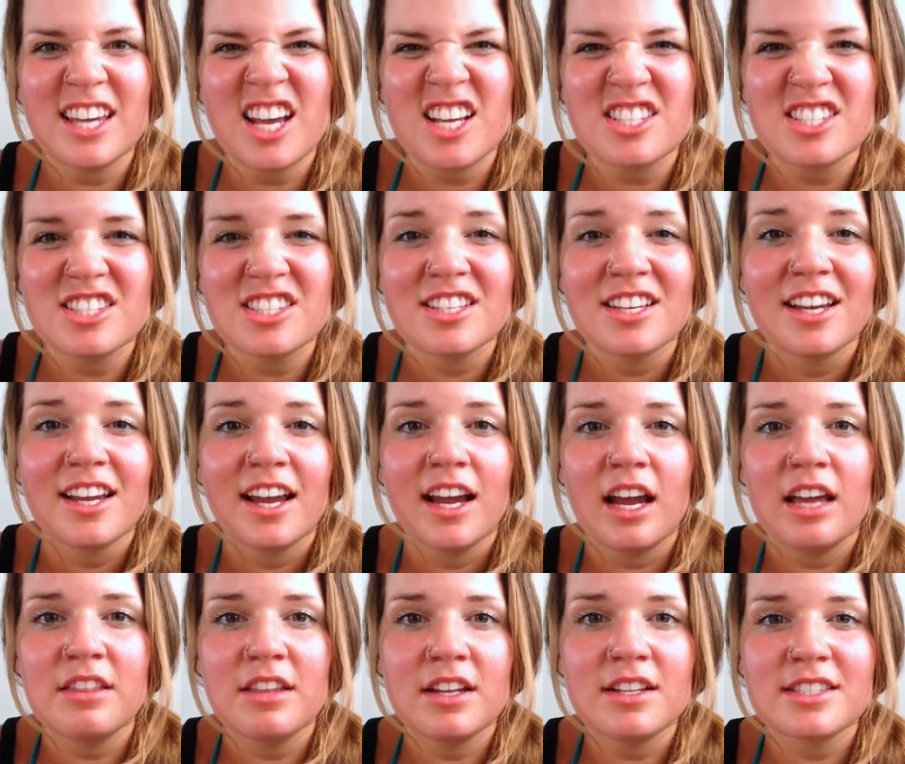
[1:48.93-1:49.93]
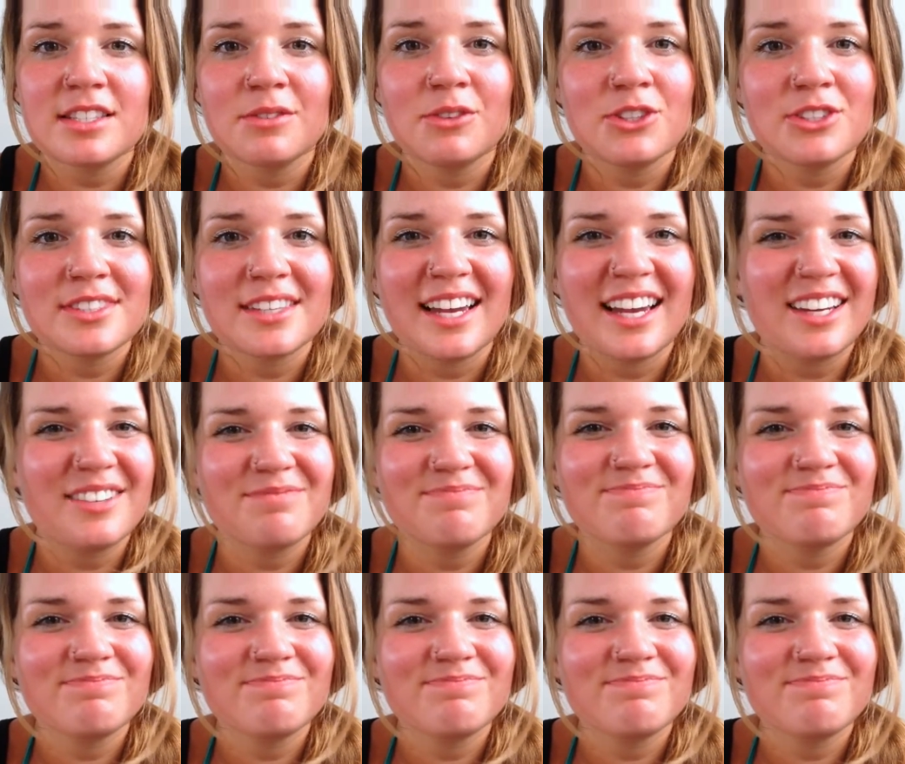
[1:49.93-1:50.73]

yes. And then someone's like,